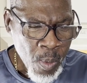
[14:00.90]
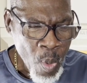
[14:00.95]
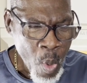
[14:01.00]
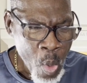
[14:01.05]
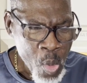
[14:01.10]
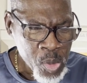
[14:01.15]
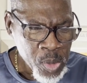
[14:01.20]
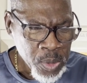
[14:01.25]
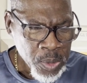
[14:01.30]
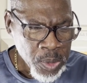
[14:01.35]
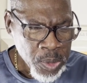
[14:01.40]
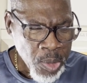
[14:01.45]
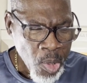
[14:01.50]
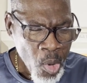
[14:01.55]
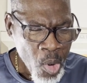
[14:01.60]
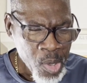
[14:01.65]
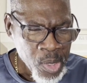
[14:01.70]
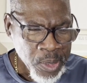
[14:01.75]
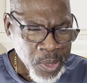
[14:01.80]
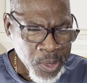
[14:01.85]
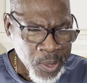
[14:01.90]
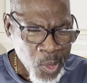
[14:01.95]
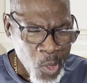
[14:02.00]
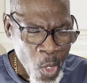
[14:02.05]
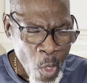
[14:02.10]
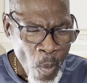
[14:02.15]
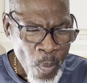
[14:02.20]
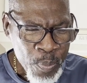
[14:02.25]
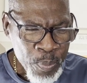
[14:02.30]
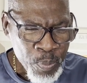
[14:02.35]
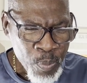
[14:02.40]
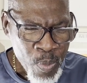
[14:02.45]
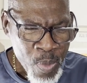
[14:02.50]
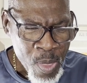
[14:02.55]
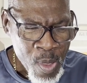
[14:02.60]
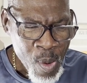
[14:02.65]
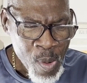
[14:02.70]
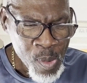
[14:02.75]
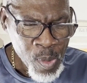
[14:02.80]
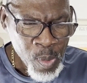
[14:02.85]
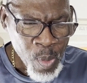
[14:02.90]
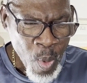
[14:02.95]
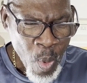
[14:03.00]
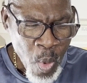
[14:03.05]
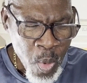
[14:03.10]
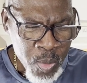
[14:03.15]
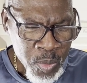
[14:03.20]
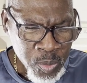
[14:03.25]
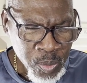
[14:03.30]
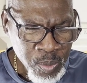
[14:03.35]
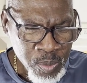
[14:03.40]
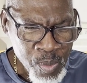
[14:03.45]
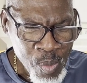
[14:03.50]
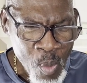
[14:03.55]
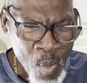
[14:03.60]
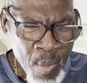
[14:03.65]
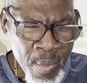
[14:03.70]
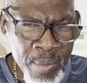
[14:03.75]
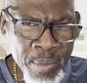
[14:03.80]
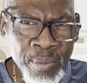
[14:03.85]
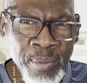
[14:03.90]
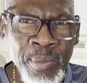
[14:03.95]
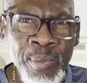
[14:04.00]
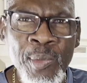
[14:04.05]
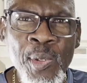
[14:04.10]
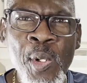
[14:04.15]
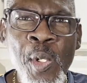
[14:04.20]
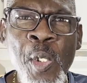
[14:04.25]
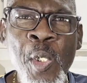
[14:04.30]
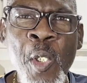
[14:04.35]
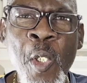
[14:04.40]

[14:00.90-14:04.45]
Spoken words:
It's okay. Put your mouth up and say who built this